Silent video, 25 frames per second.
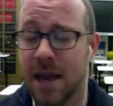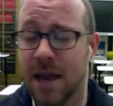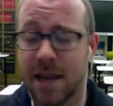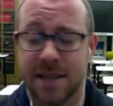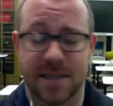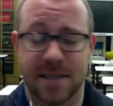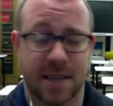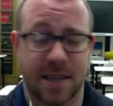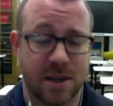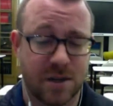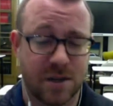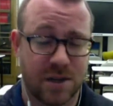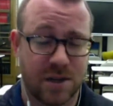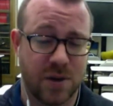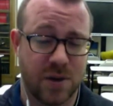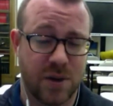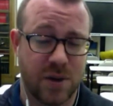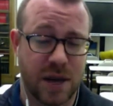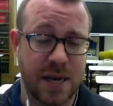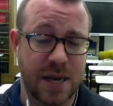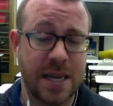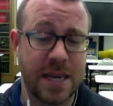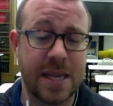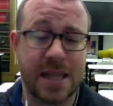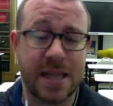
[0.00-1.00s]
I do
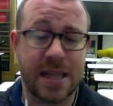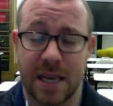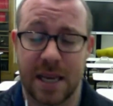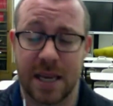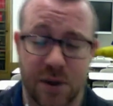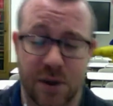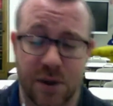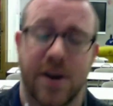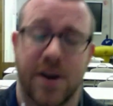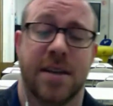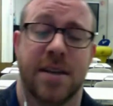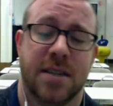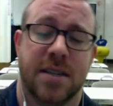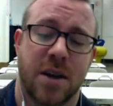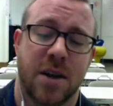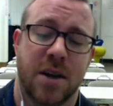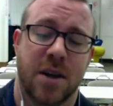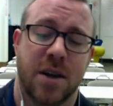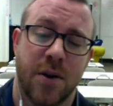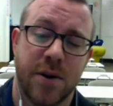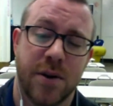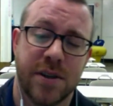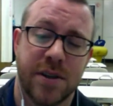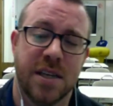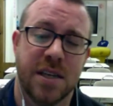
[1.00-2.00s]
anything crazy,
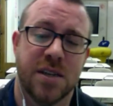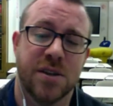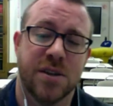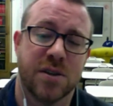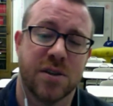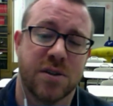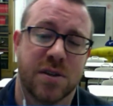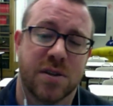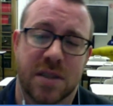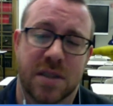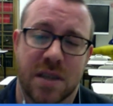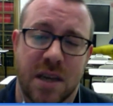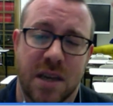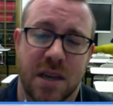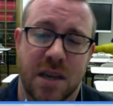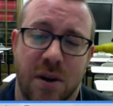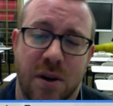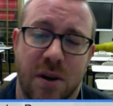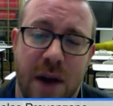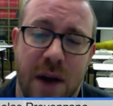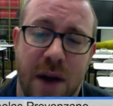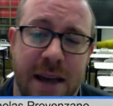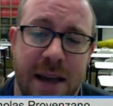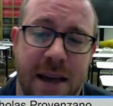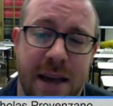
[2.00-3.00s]
when teachers
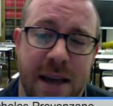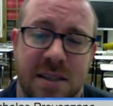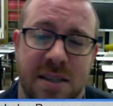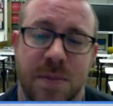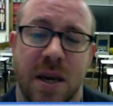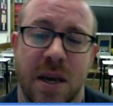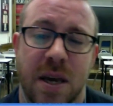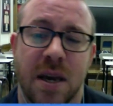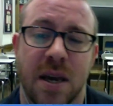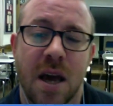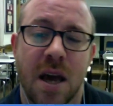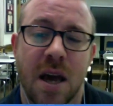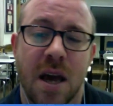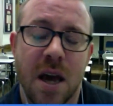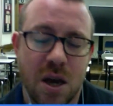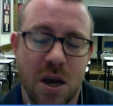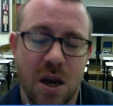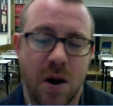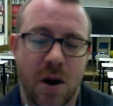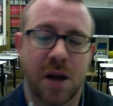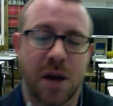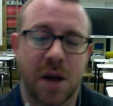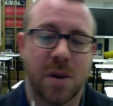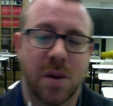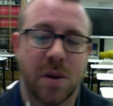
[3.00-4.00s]
ask me,
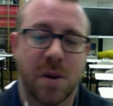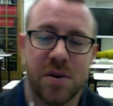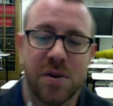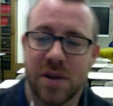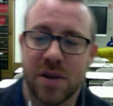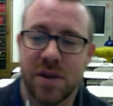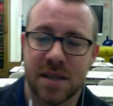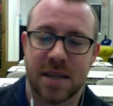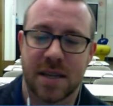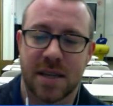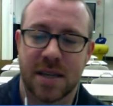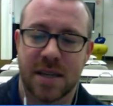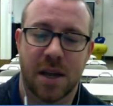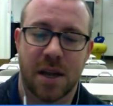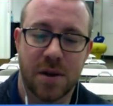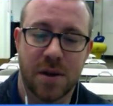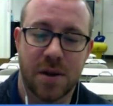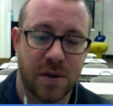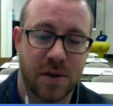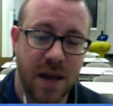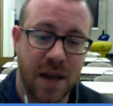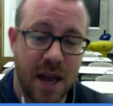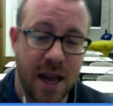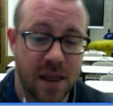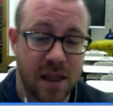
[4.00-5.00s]
"How do I do this? How do I do
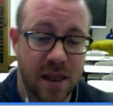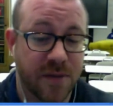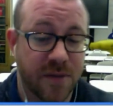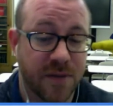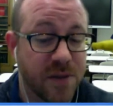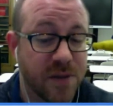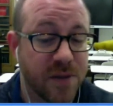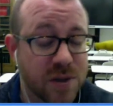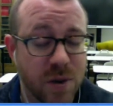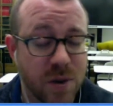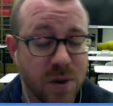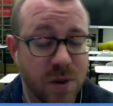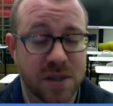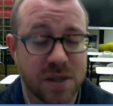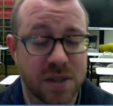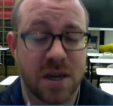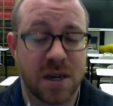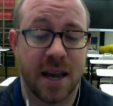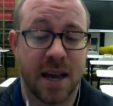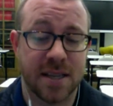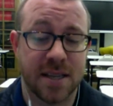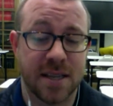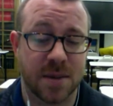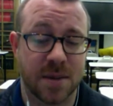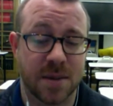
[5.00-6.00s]
that?" The first question I
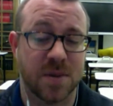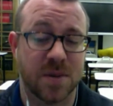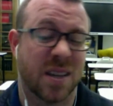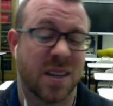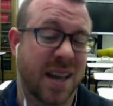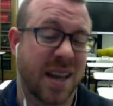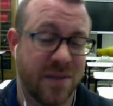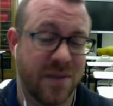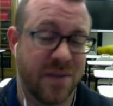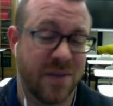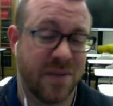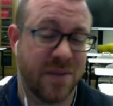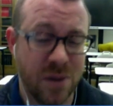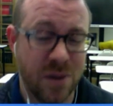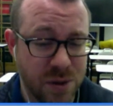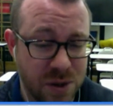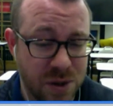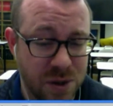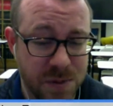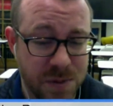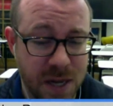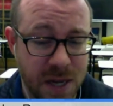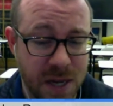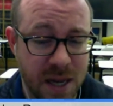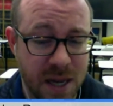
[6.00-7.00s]
ask them is like, "Have you
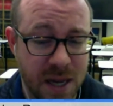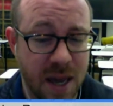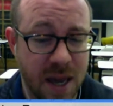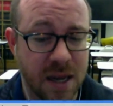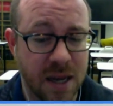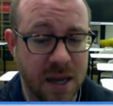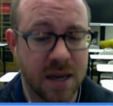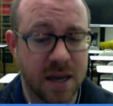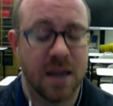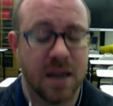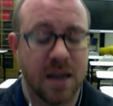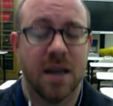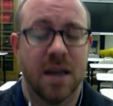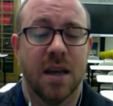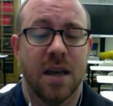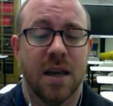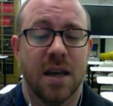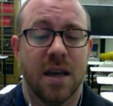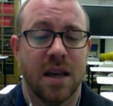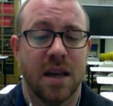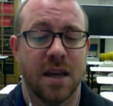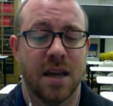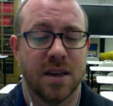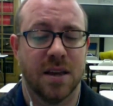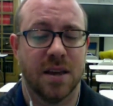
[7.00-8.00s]
YouTubed it yet?"
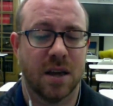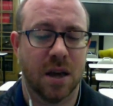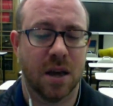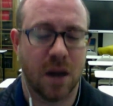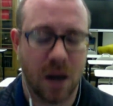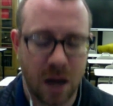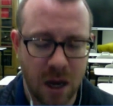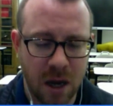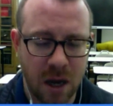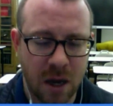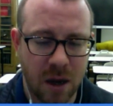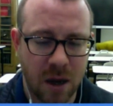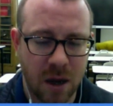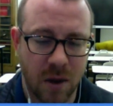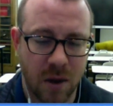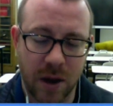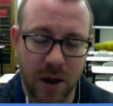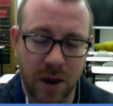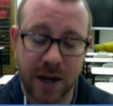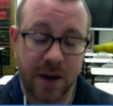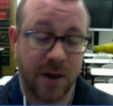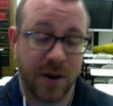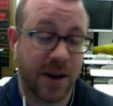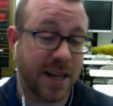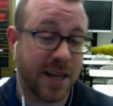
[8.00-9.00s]
And they go, "Oh." I
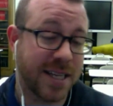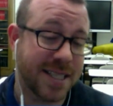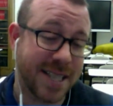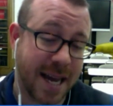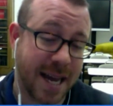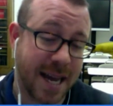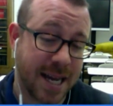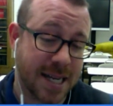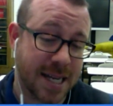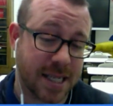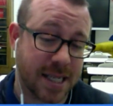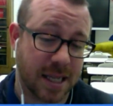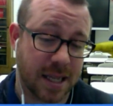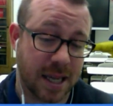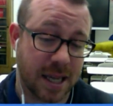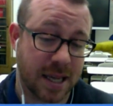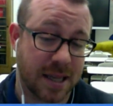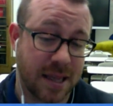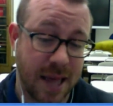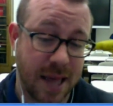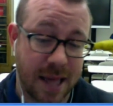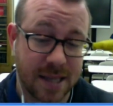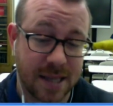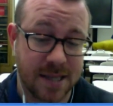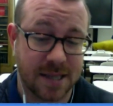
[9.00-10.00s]
go, "Exactly. Like,
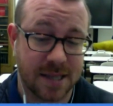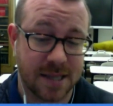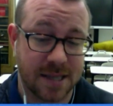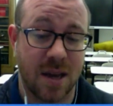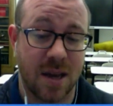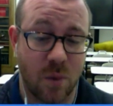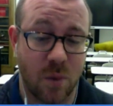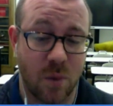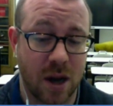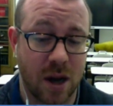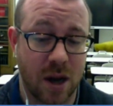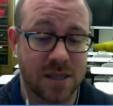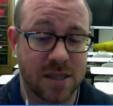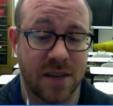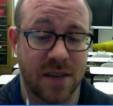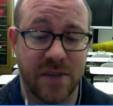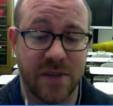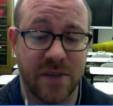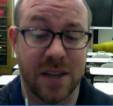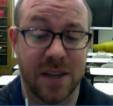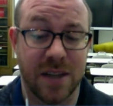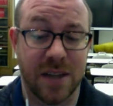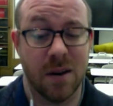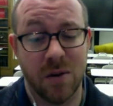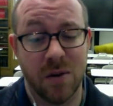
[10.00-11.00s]
that's it. Watch that
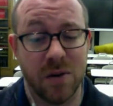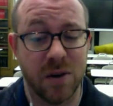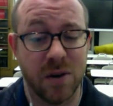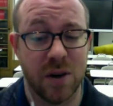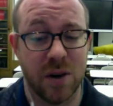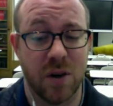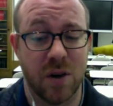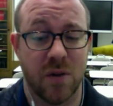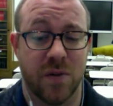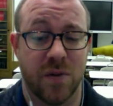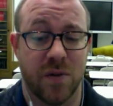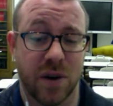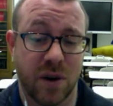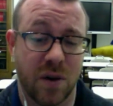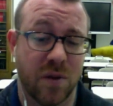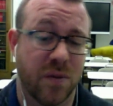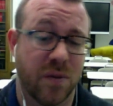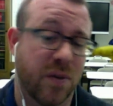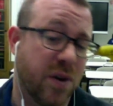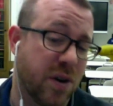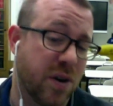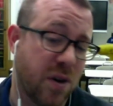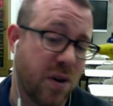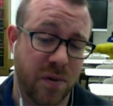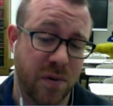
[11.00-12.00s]
video over and over and
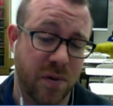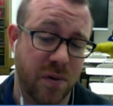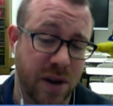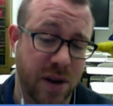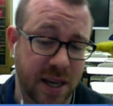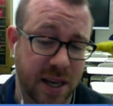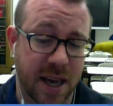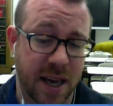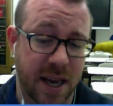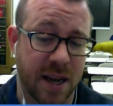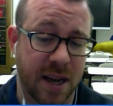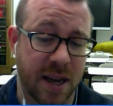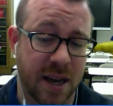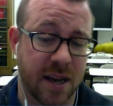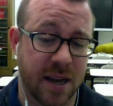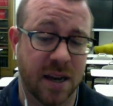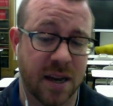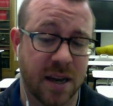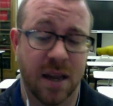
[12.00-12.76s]
over and over again." And